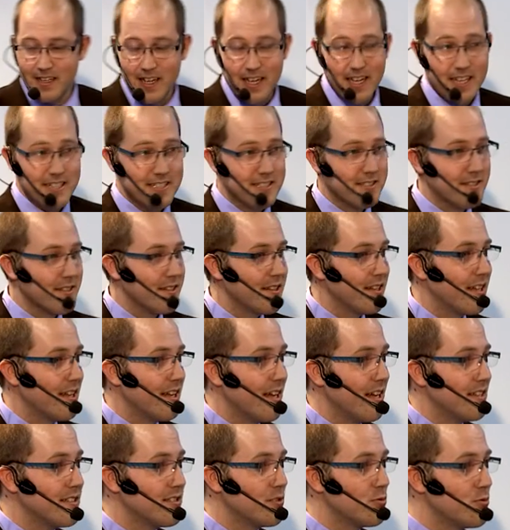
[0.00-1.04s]
And
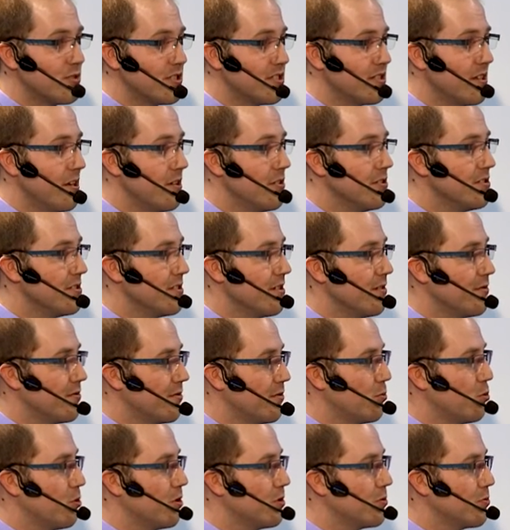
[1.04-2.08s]
the result of
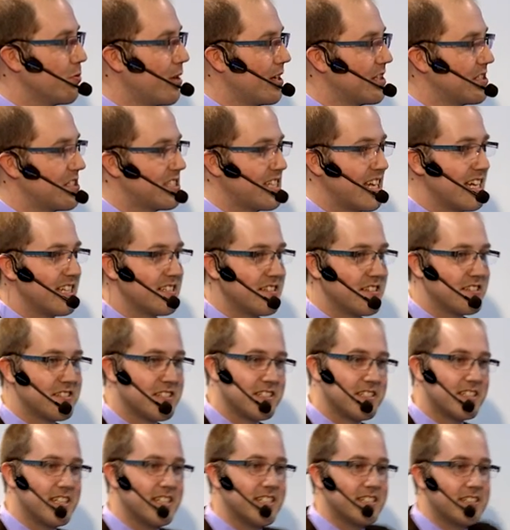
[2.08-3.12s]
the worldwide standards
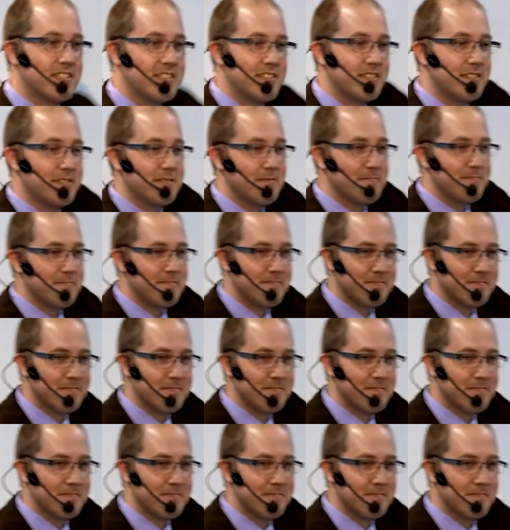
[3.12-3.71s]
is this.